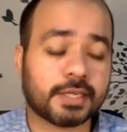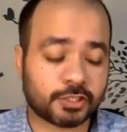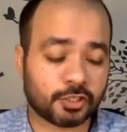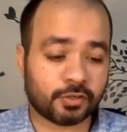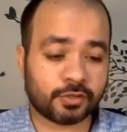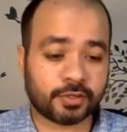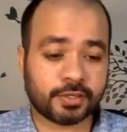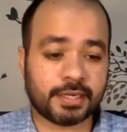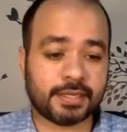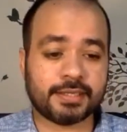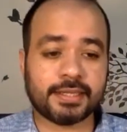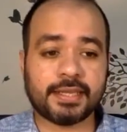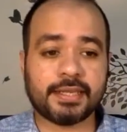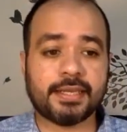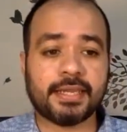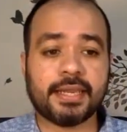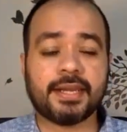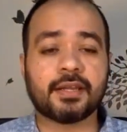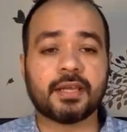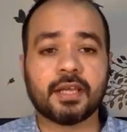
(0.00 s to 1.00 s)
children, they
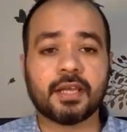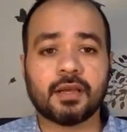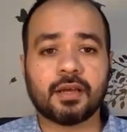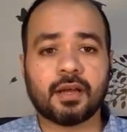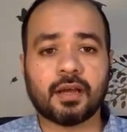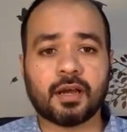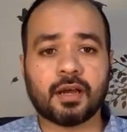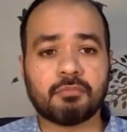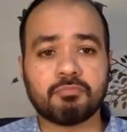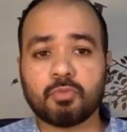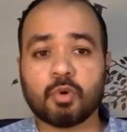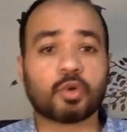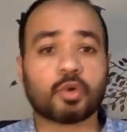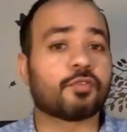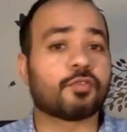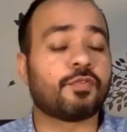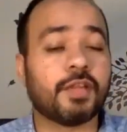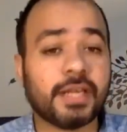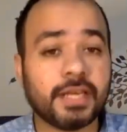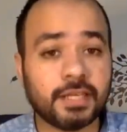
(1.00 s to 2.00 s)
need more
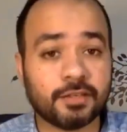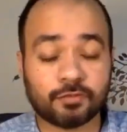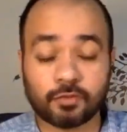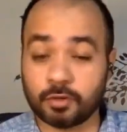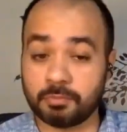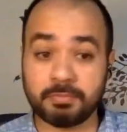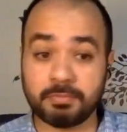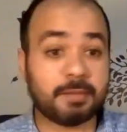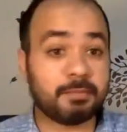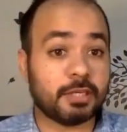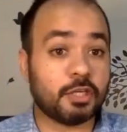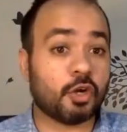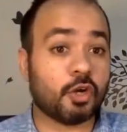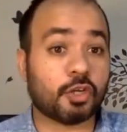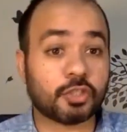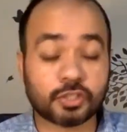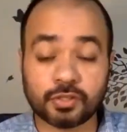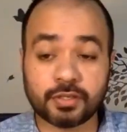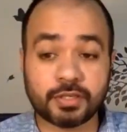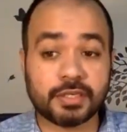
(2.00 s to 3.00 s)
of live, or maybe your
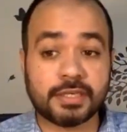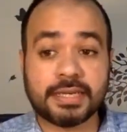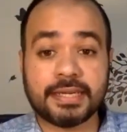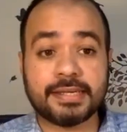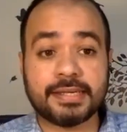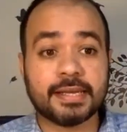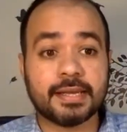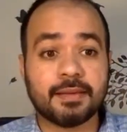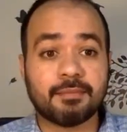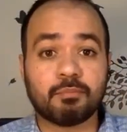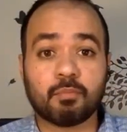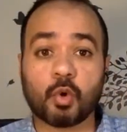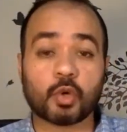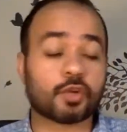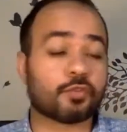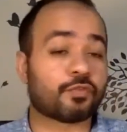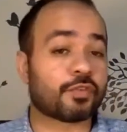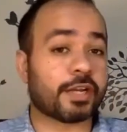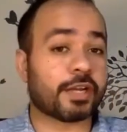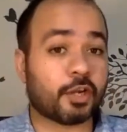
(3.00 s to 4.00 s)
children need
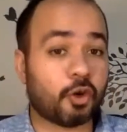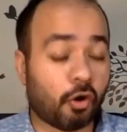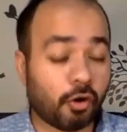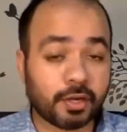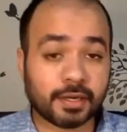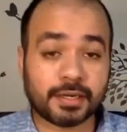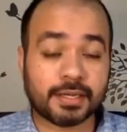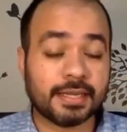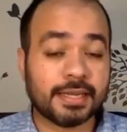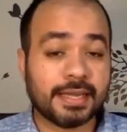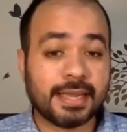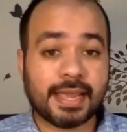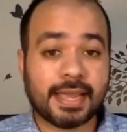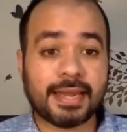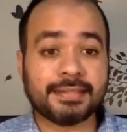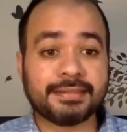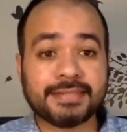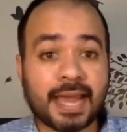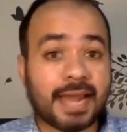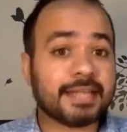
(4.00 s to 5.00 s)
more of recorded,
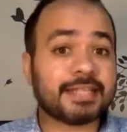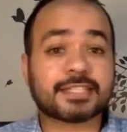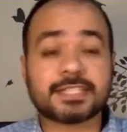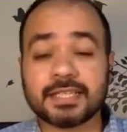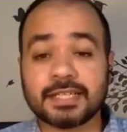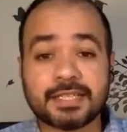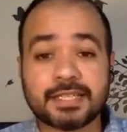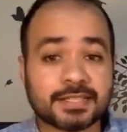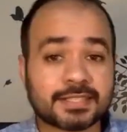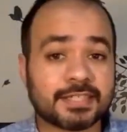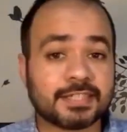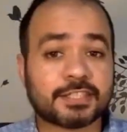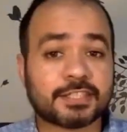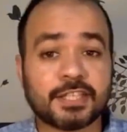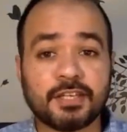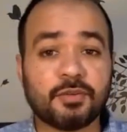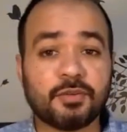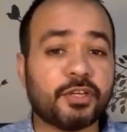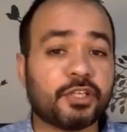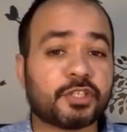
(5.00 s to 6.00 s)
and that's a
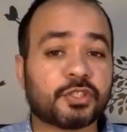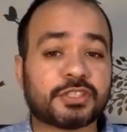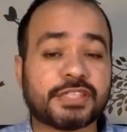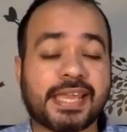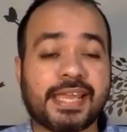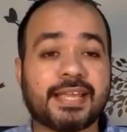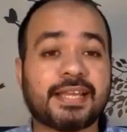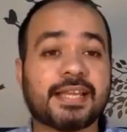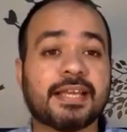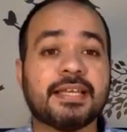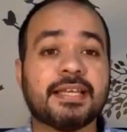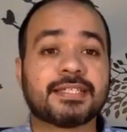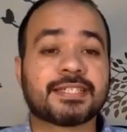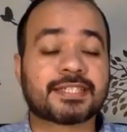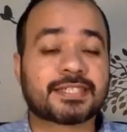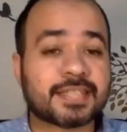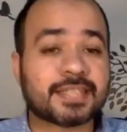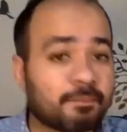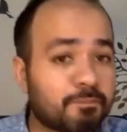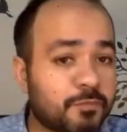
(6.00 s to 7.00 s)
decision you need to take
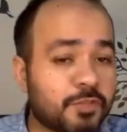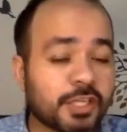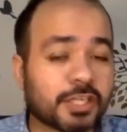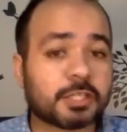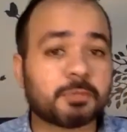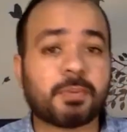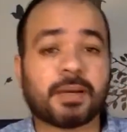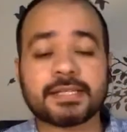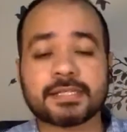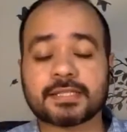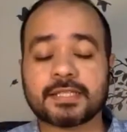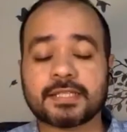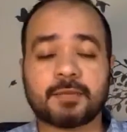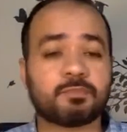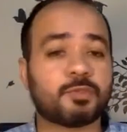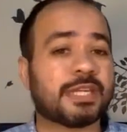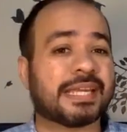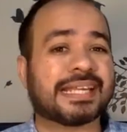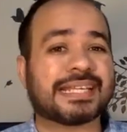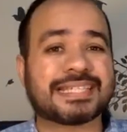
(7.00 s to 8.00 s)
subject by
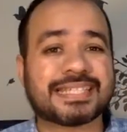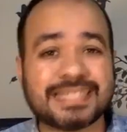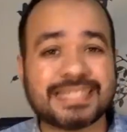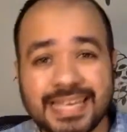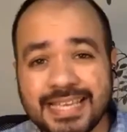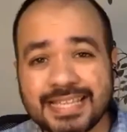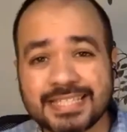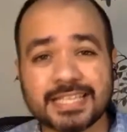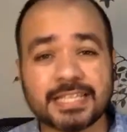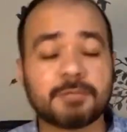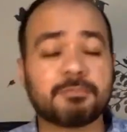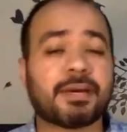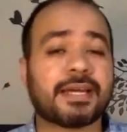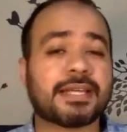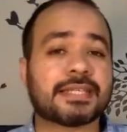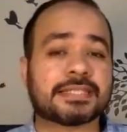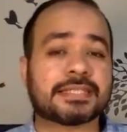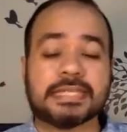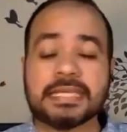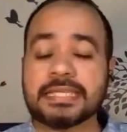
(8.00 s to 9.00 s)
subject, season by
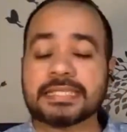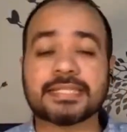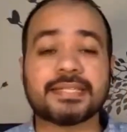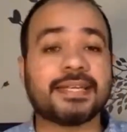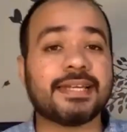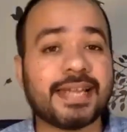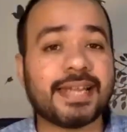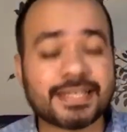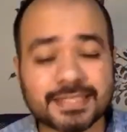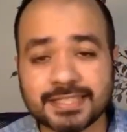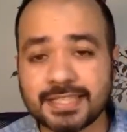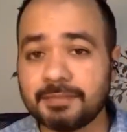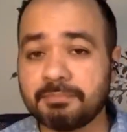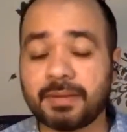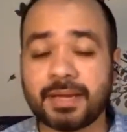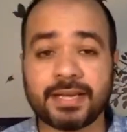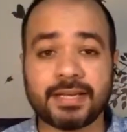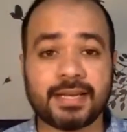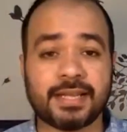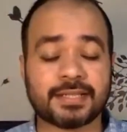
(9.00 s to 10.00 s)
season, lesson
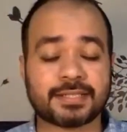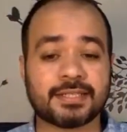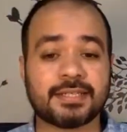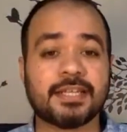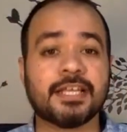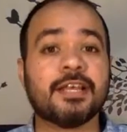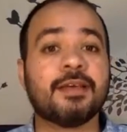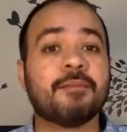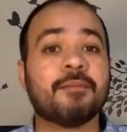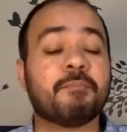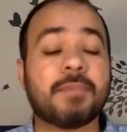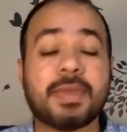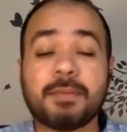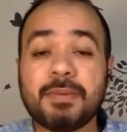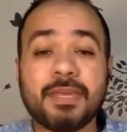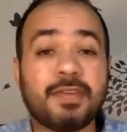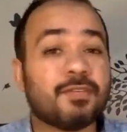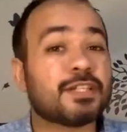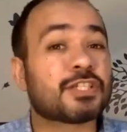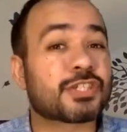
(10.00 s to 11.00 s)
by lesson, maybe
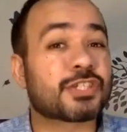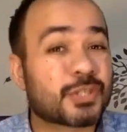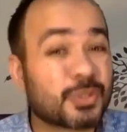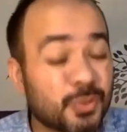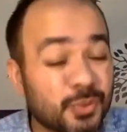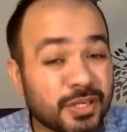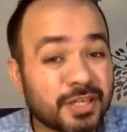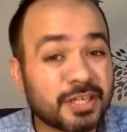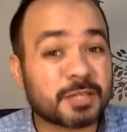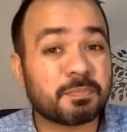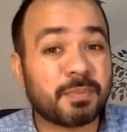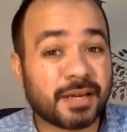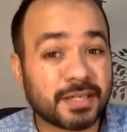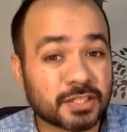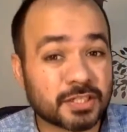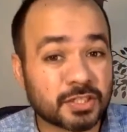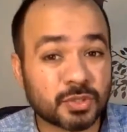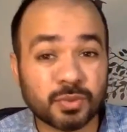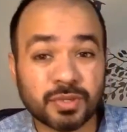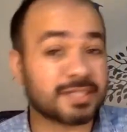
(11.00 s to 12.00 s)
even student by
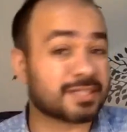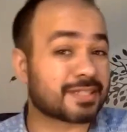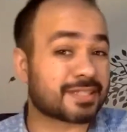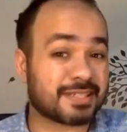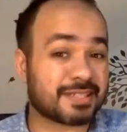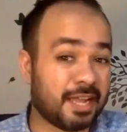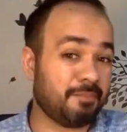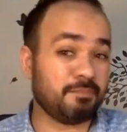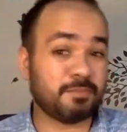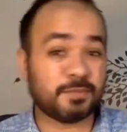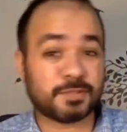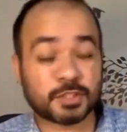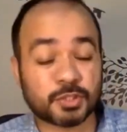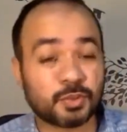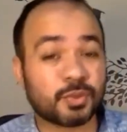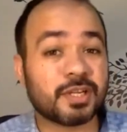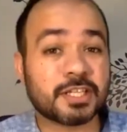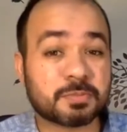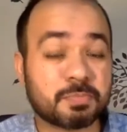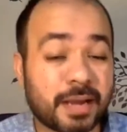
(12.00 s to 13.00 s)
student. Some
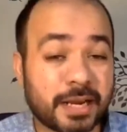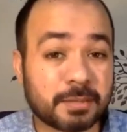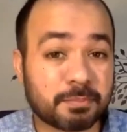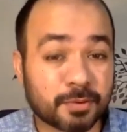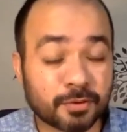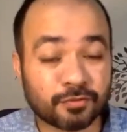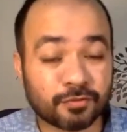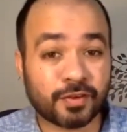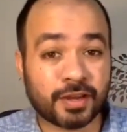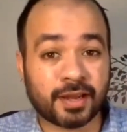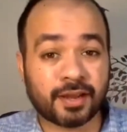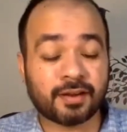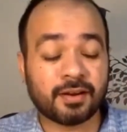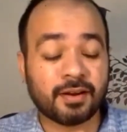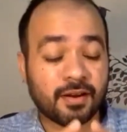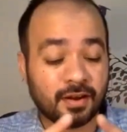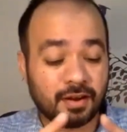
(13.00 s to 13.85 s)
students might prefer